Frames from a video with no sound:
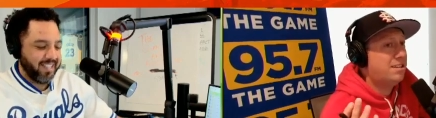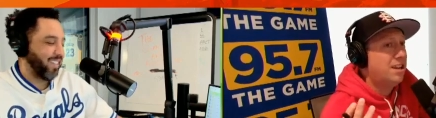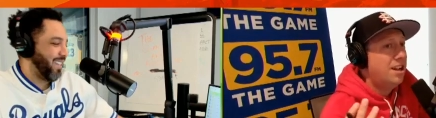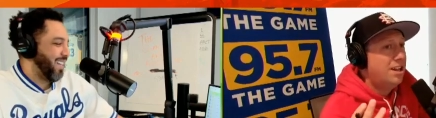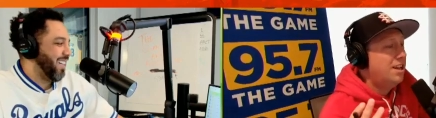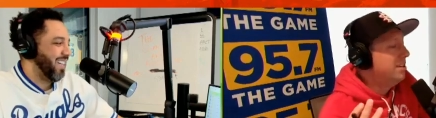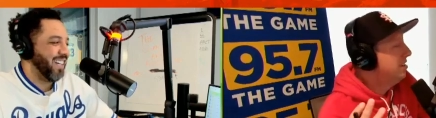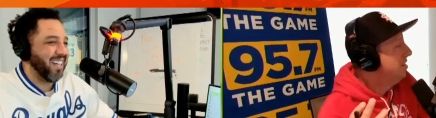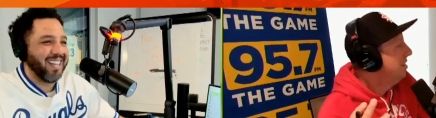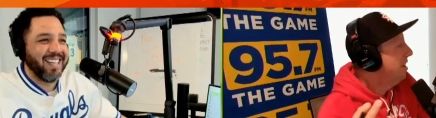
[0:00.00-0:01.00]
Speaker 1: See?
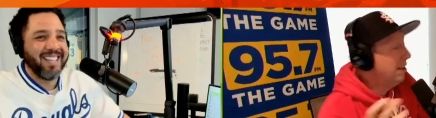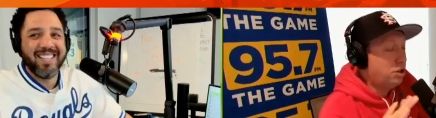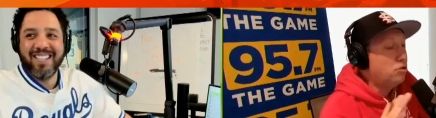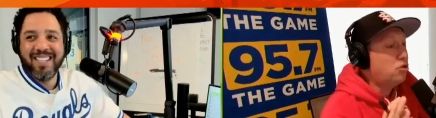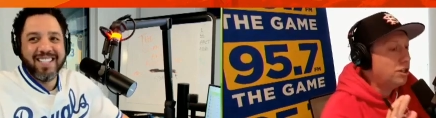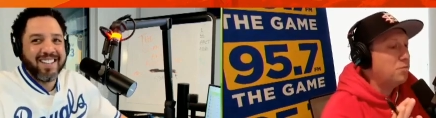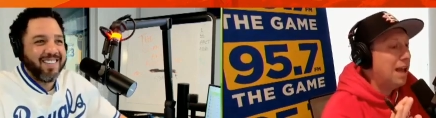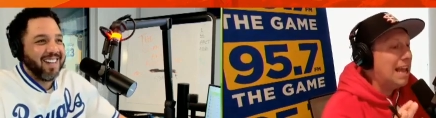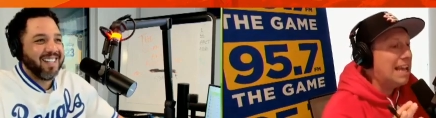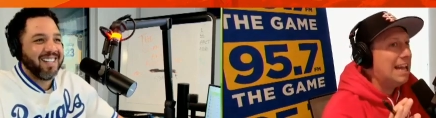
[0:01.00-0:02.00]
uh, so trust me,
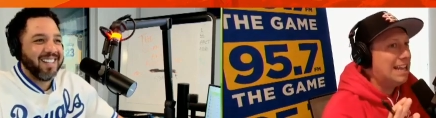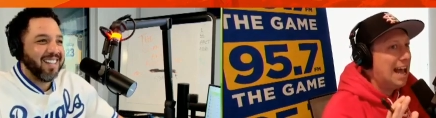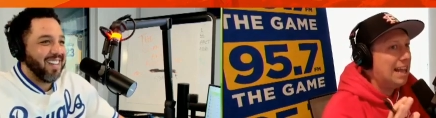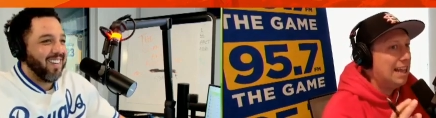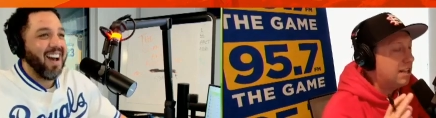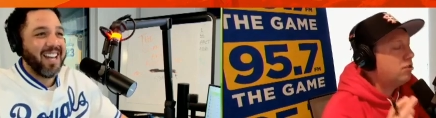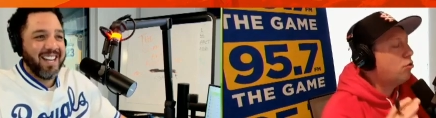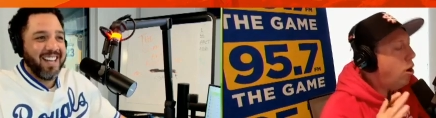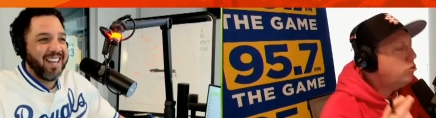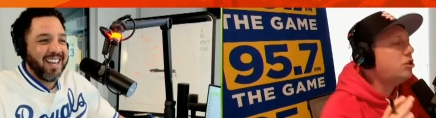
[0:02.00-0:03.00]
right. I get that. Like, right.
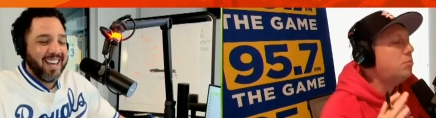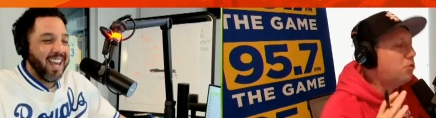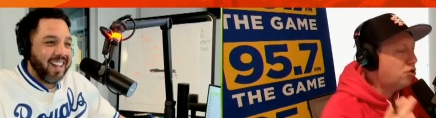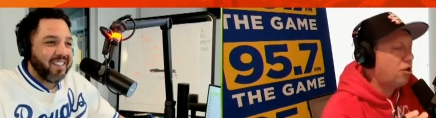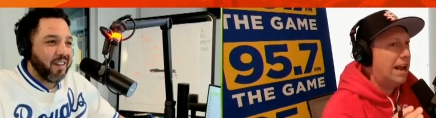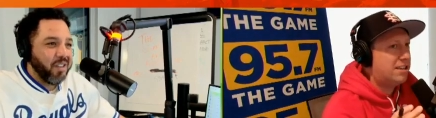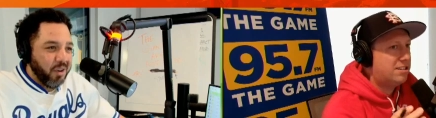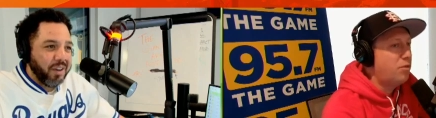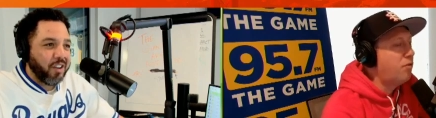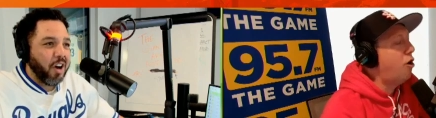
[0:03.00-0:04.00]
throw some strikes. And so you
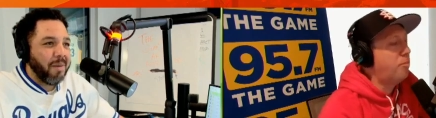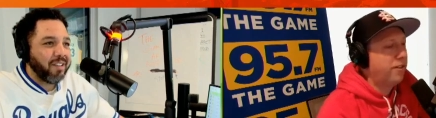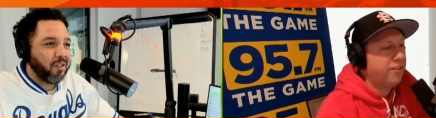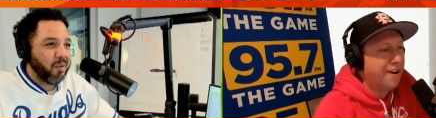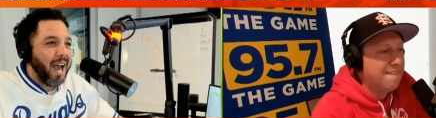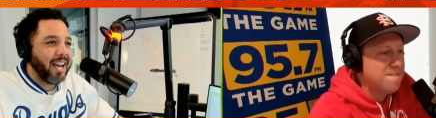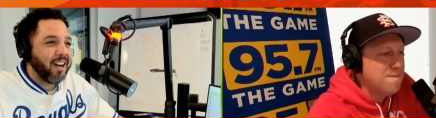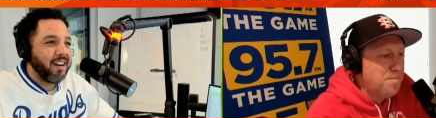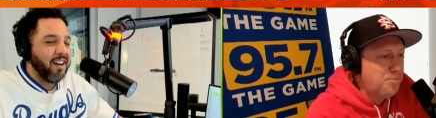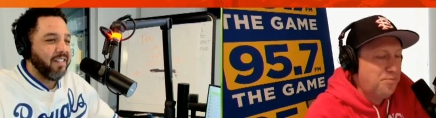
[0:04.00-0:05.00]
want to talk about
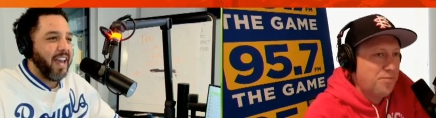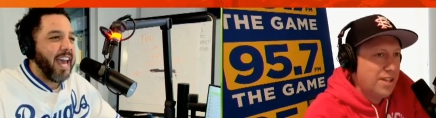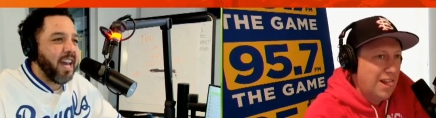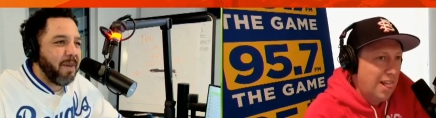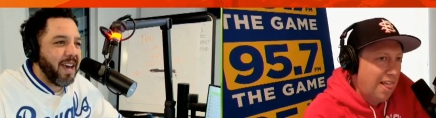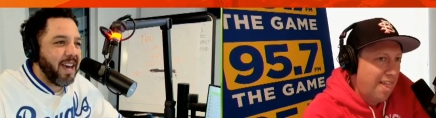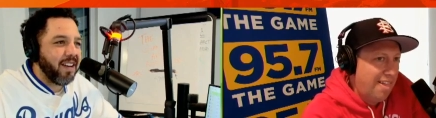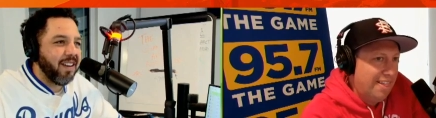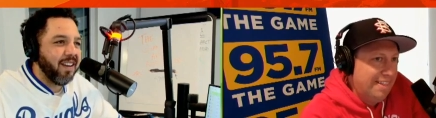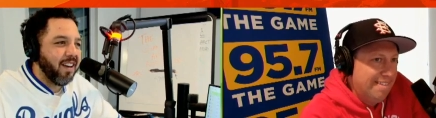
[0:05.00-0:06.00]
swagger,
Speaker 2: the
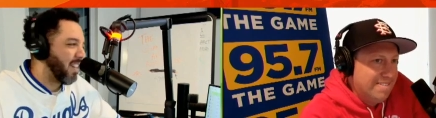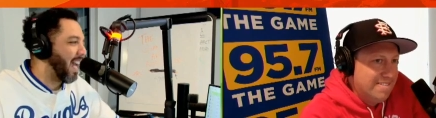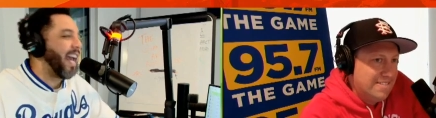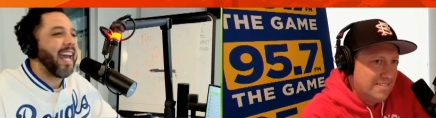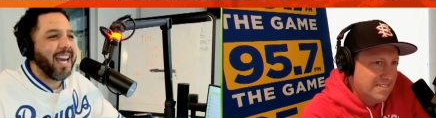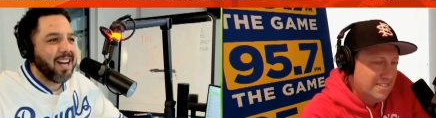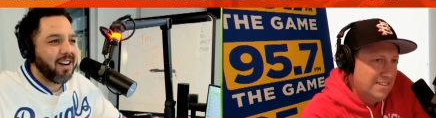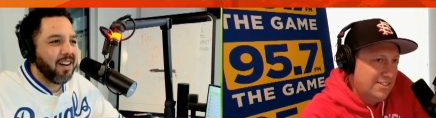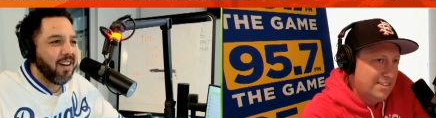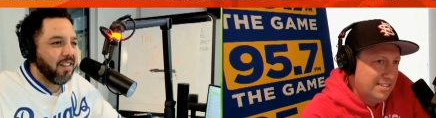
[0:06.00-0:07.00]
headband, the
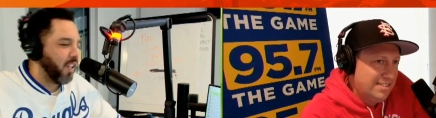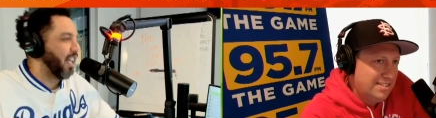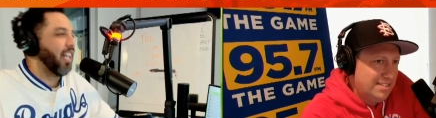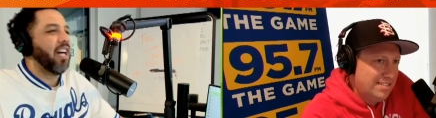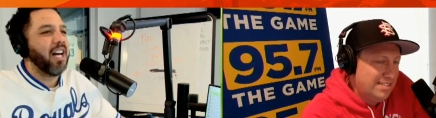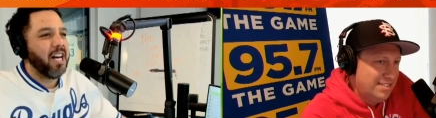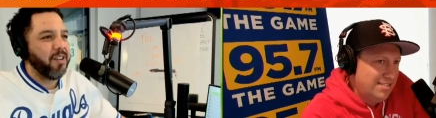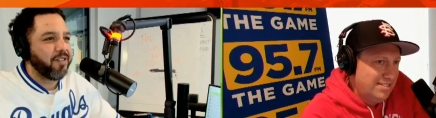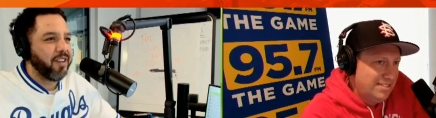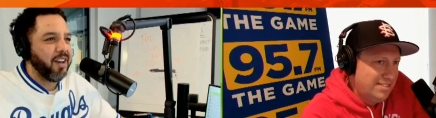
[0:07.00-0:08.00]
hair, the
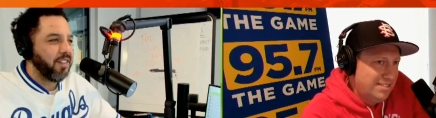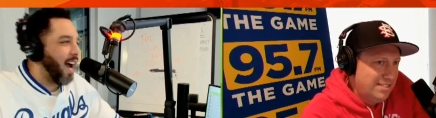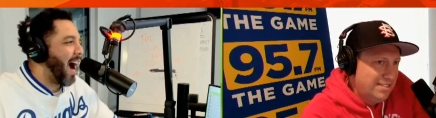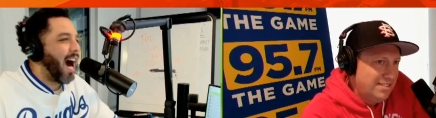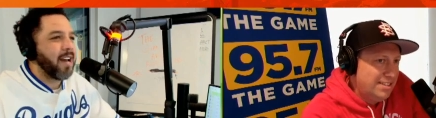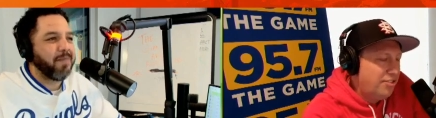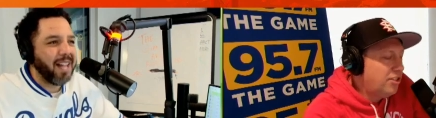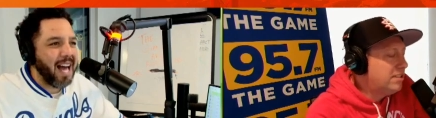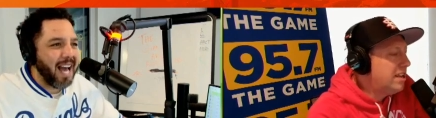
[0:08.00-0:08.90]
gloves the eye black, the